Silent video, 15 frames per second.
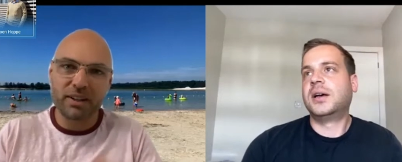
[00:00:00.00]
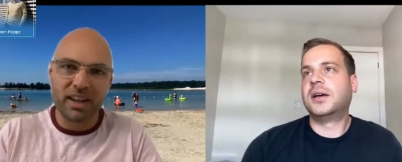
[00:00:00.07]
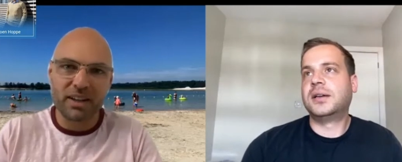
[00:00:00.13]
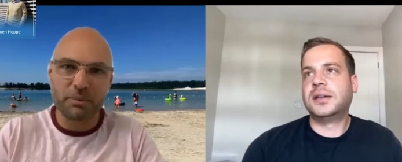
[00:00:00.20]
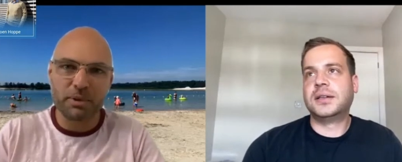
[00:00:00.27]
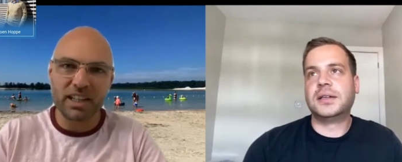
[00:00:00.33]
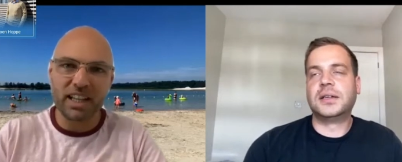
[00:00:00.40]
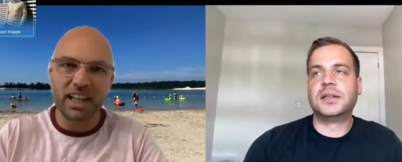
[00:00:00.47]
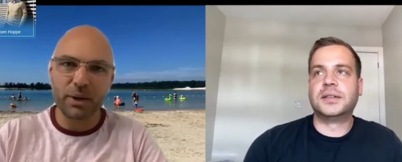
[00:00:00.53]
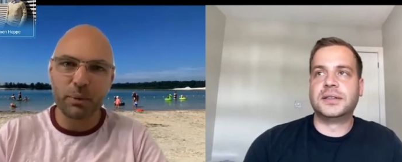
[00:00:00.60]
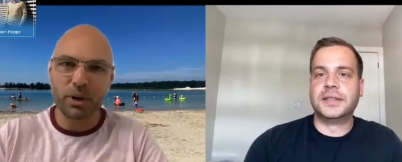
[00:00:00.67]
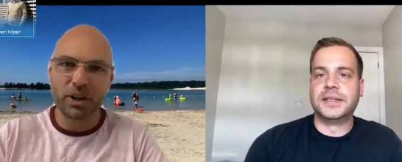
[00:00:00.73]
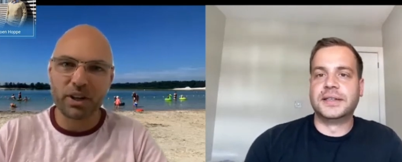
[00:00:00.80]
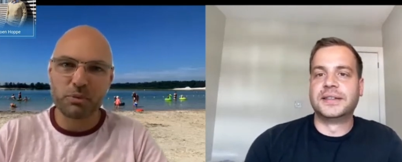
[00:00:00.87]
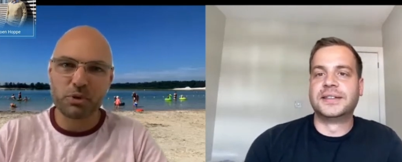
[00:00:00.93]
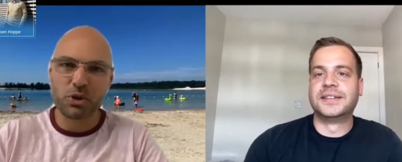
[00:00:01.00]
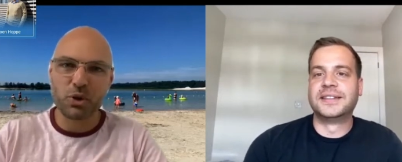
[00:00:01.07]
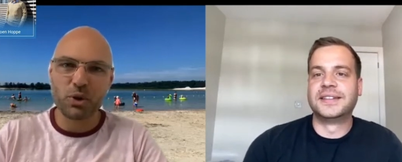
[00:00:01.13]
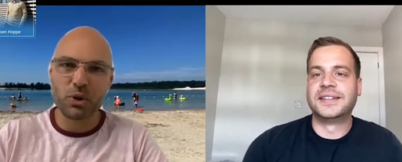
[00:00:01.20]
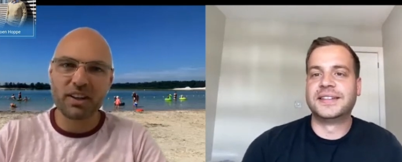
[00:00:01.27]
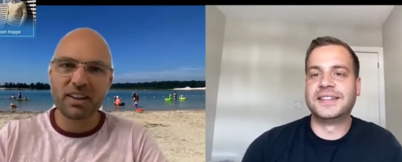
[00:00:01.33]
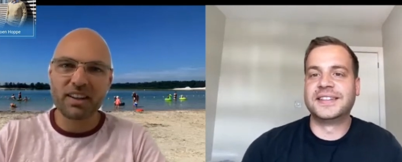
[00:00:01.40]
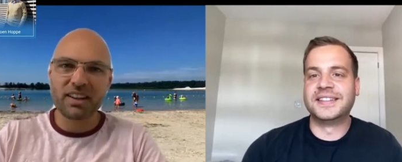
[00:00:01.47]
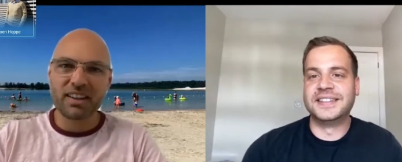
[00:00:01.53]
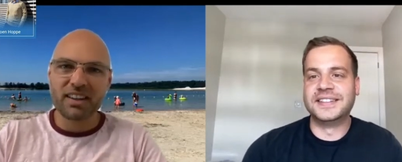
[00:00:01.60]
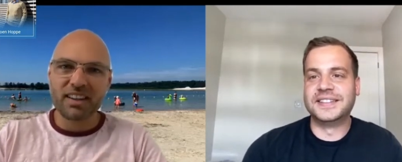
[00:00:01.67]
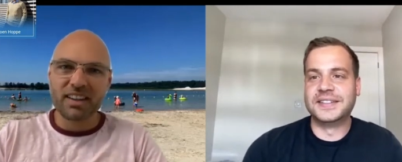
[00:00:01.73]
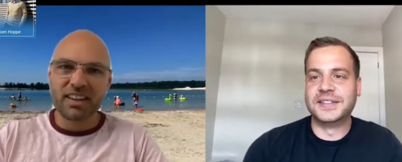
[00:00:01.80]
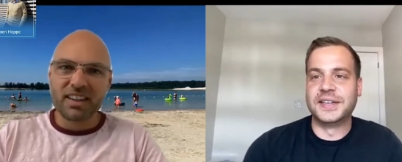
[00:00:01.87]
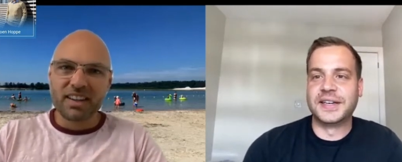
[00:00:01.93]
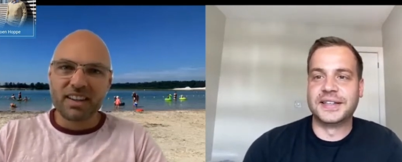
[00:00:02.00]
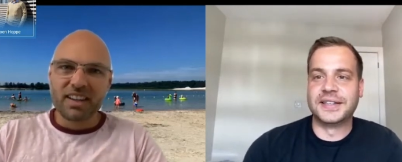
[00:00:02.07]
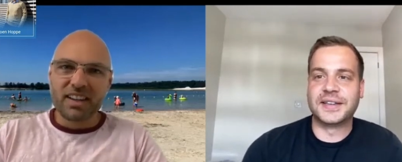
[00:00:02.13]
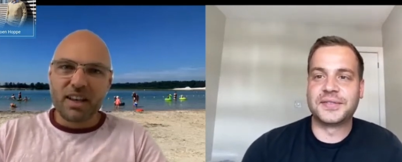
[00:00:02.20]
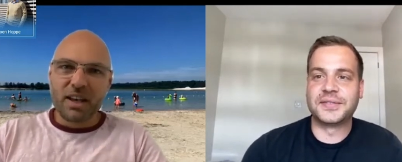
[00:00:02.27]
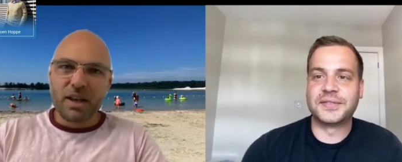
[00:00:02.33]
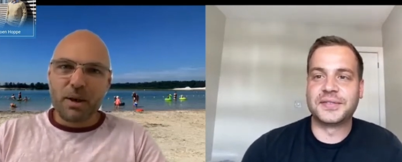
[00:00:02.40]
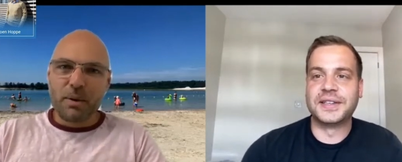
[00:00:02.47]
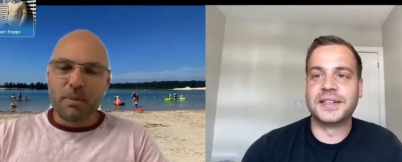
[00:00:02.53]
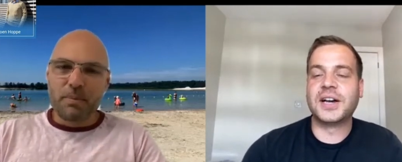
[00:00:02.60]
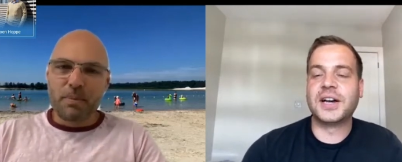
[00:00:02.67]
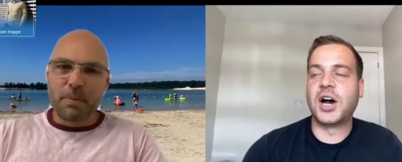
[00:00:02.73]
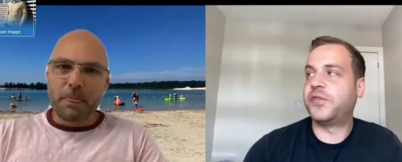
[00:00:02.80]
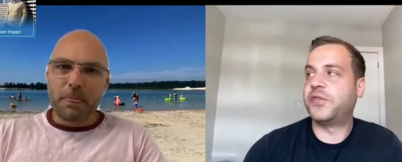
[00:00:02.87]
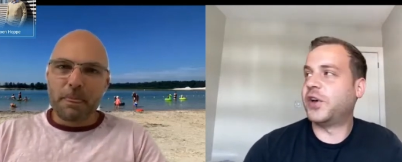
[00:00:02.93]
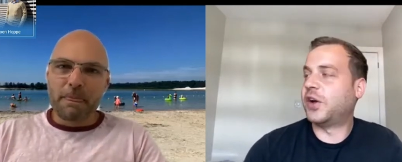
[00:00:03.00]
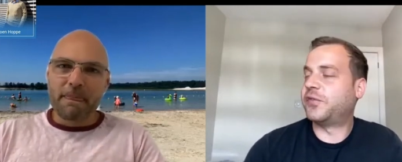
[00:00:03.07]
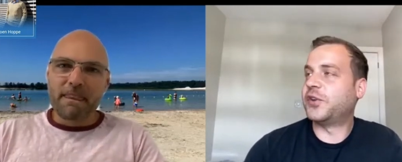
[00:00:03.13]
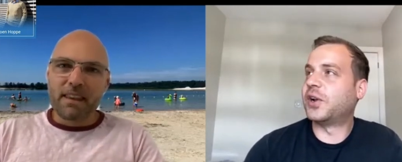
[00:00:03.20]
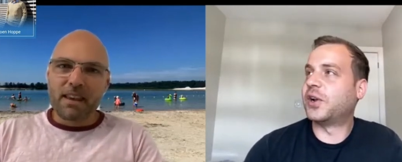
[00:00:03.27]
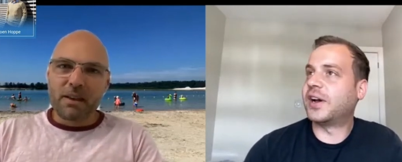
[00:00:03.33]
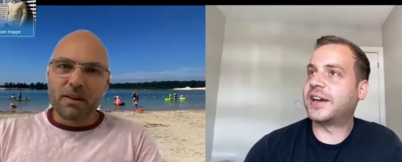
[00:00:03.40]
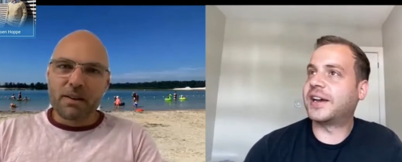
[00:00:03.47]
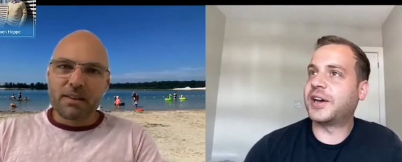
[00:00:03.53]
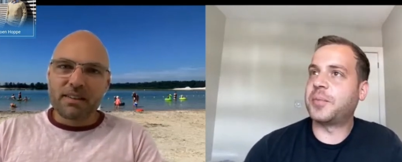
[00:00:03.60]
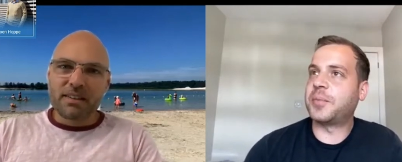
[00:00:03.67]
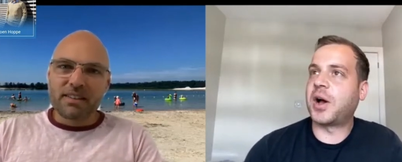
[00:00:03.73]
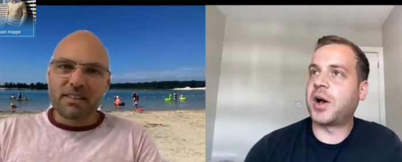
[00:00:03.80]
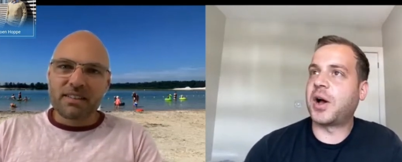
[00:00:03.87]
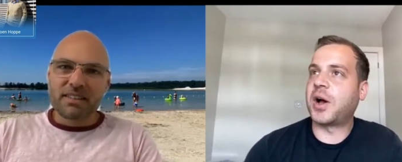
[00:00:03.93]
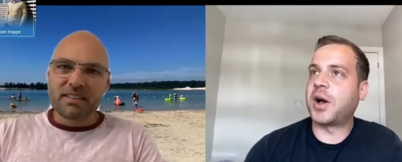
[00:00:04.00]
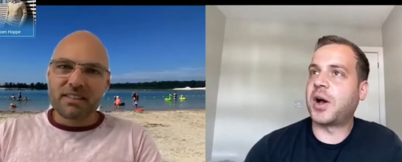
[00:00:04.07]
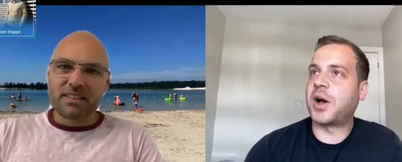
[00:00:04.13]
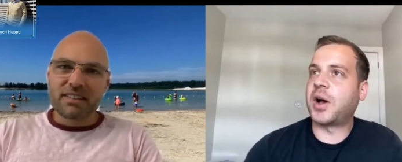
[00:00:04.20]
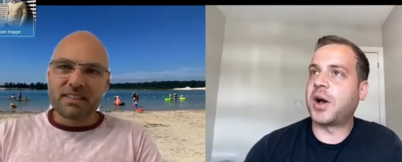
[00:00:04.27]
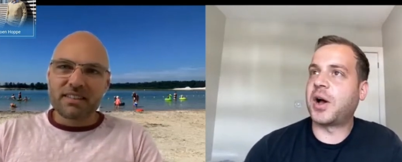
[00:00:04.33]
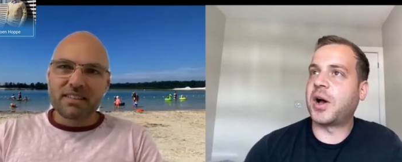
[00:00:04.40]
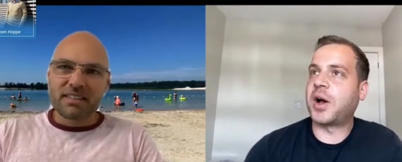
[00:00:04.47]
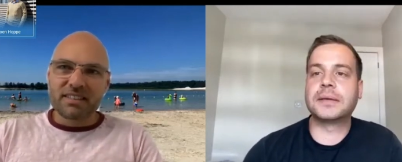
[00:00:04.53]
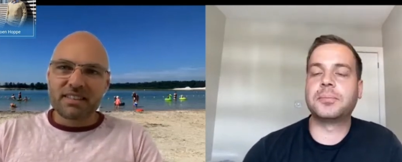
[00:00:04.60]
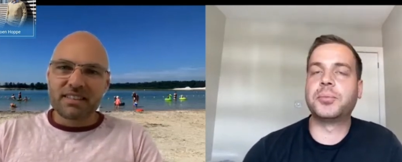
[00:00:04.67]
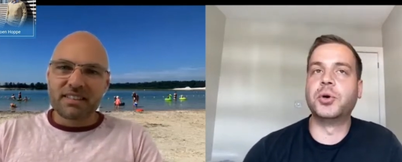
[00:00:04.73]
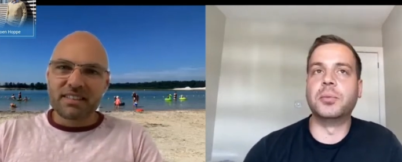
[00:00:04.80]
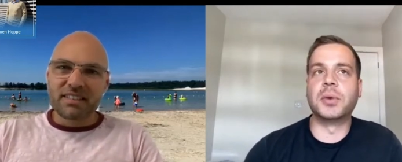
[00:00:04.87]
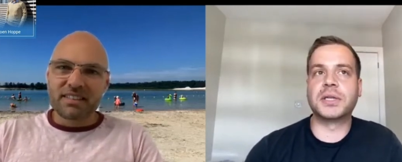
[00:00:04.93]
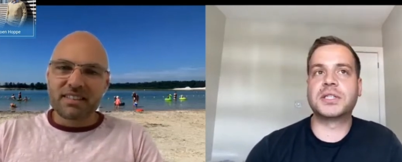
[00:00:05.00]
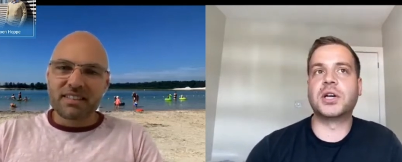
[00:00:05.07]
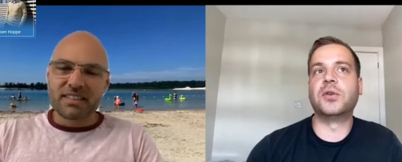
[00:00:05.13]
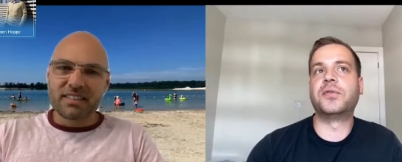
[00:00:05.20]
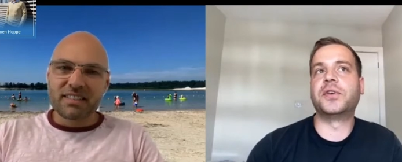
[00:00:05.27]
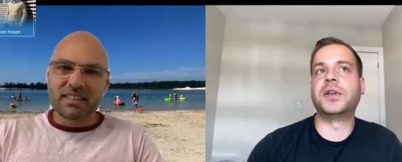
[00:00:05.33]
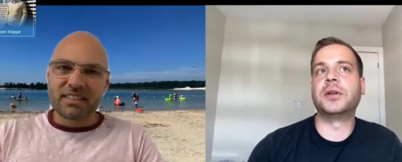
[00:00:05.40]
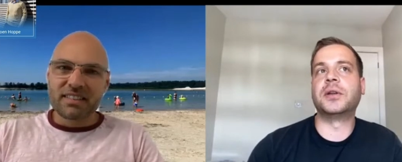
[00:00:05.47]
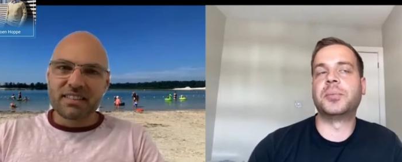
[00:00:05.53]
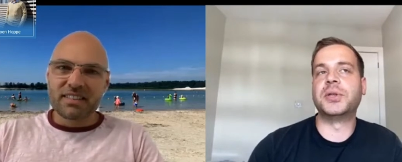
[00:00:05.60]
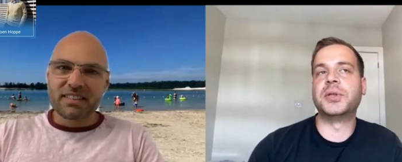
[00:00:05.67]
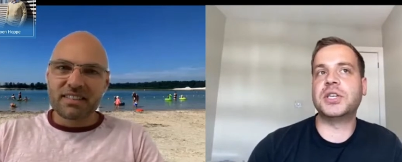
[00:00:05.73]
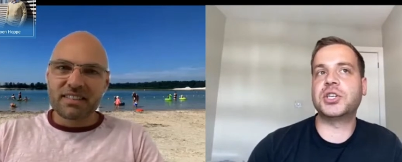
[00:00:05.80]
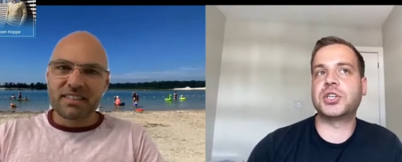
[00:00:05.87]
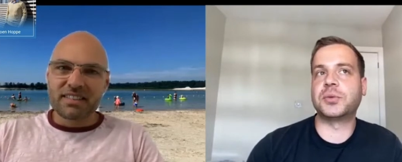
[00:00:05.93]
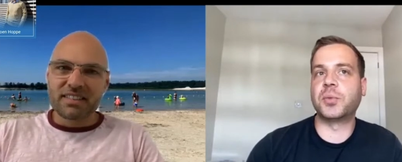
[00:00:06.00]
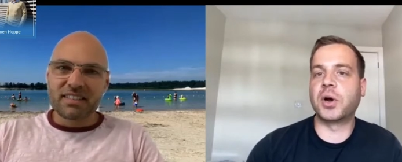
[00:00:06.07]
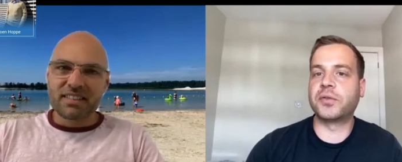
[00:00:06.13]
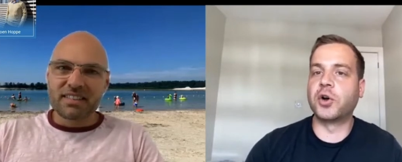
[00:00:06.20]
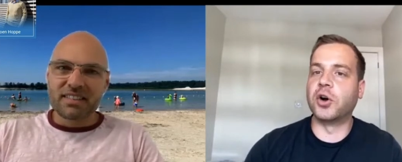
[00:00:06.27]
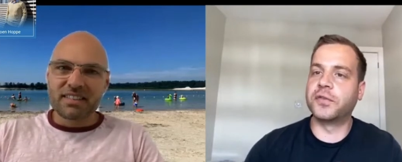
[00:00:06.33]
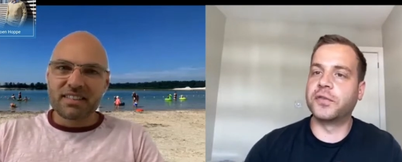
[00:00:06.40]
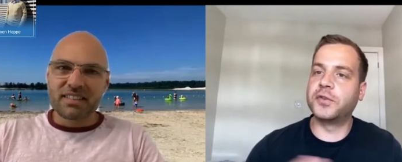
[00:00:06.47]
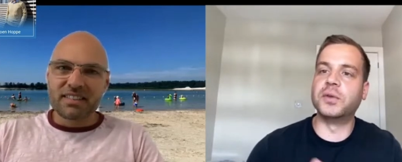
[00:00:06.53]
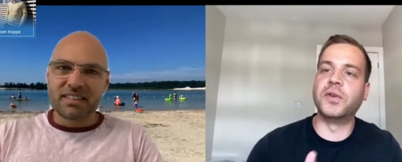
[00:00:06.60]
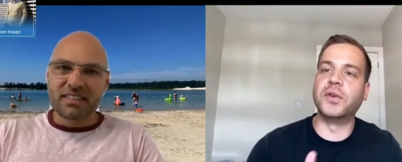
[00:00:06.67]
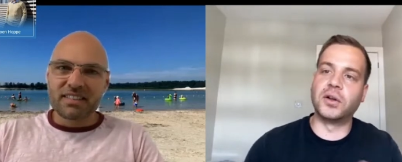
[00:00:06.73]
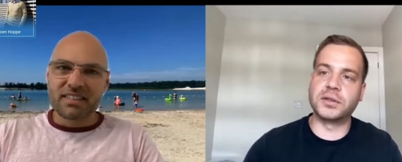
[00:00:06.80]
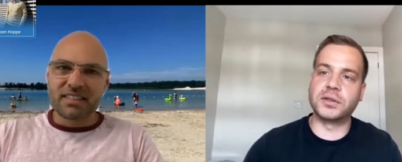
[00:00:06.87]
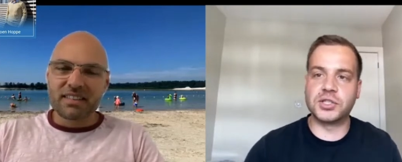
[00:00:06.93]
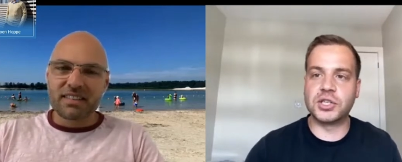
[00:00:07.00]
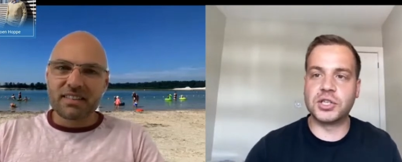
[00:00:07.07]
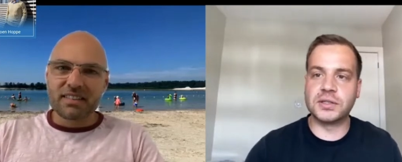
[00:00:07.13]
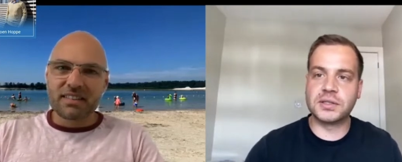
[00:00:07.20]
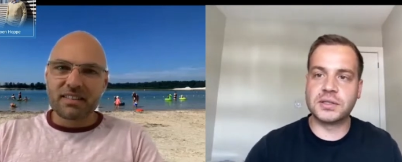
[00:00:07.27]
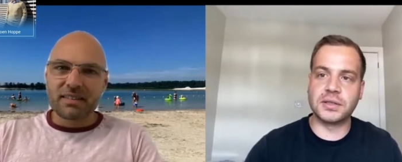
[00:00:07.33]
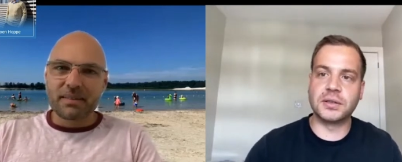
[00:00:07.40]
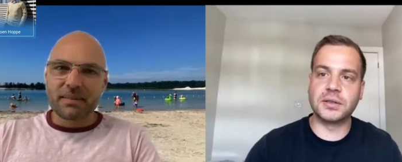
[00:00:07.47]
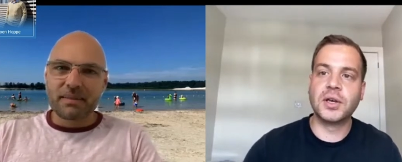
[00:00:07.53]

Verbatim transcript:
Speaker 1: kind of a leg, yeah. Sure.
Speaker 2: Yeah, definitely. I feel, I feel like um, I've managed to put myself in a position where I've got a few advantages. And